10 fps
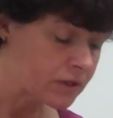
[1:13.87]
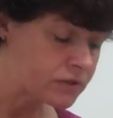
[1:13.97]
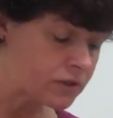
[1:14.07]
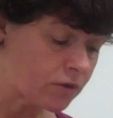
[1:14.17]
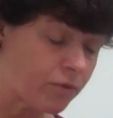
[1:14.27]

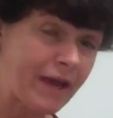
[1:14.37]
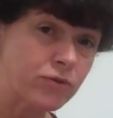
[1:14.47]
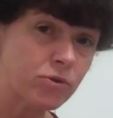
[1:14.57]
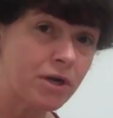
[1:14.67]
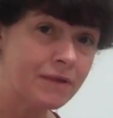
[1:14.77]
So
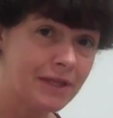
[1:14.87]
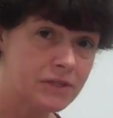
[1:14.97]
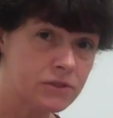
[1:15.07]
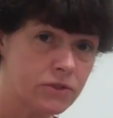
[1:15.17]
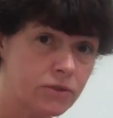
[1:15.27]
drawing
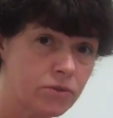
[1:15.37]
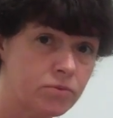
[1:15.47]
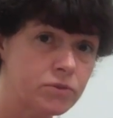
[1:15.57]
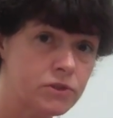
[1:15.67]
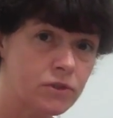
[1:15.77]
that
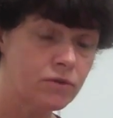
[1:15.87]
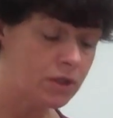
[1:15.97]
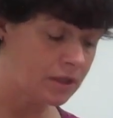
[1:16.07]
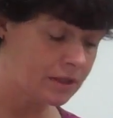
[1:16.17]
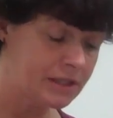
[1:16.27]
circle was so
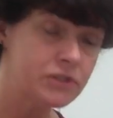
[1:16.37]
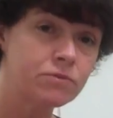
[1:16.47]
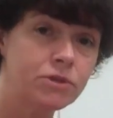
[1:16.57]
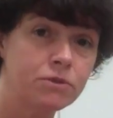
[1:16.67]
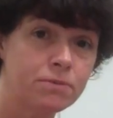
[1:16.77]
that at
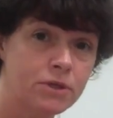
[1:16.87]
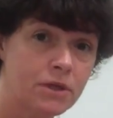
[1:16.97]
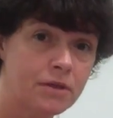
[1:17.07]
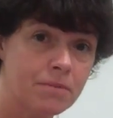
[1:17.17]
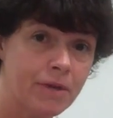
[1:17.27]
least when you put it
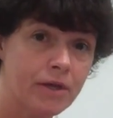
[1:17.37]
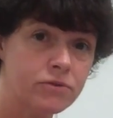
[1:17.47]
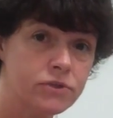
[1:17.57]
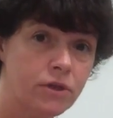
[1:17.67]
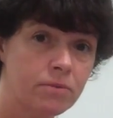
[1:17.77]
on the
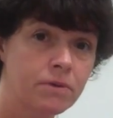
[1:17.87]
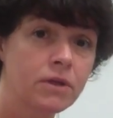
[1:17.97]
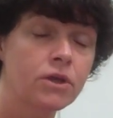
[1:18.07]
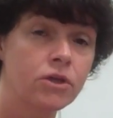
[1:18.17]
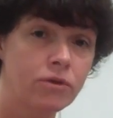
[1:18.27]
microscope,
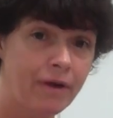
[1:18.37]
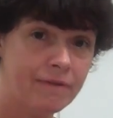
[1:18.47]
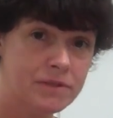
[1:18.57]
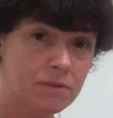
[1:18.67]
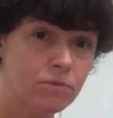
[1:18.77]
you
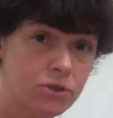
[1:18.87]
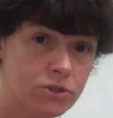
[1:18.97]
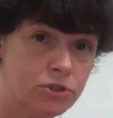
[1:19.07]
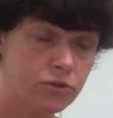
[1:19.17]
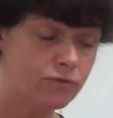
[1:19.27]
have somewhere
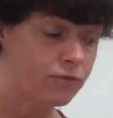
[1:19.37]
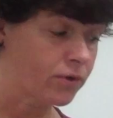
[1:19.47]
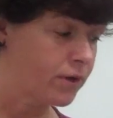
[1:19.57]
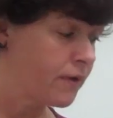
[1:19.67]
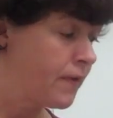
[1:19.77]
to shoot
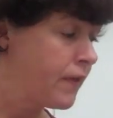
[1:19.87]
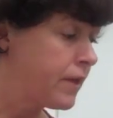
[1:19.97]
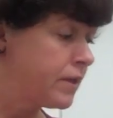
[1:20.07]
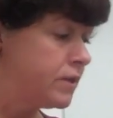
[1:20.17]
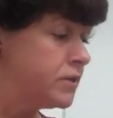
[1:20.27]
for.
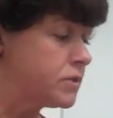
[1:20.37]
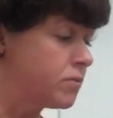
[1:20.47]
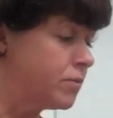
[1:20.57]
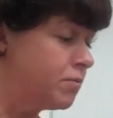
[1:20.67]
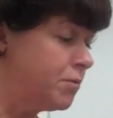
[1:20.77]

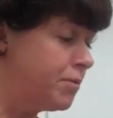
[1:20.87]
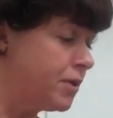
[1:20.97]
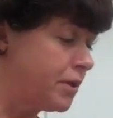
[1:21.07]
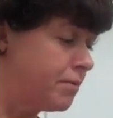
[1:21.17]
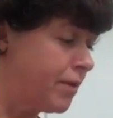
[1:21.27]
So when we put
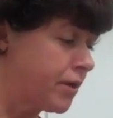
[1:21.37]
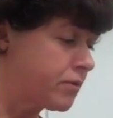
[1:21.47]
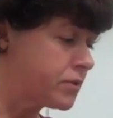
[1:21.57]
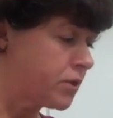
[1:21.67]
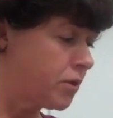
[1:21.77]
it on the
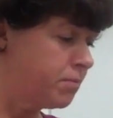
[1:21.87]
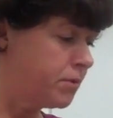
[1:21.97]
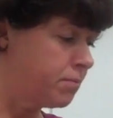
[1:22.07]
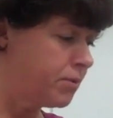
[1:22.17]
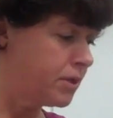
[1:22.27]
microscope,
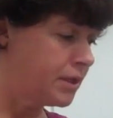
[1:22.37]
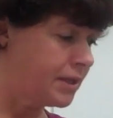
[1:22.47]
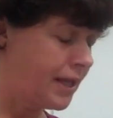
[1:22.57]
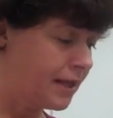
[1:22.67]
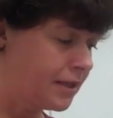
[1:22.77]
you put it
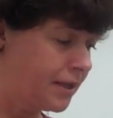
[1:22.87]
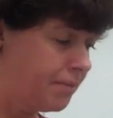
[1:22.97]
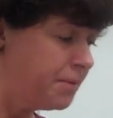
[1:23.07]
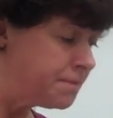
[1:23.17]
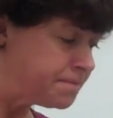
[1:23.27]
in that clip,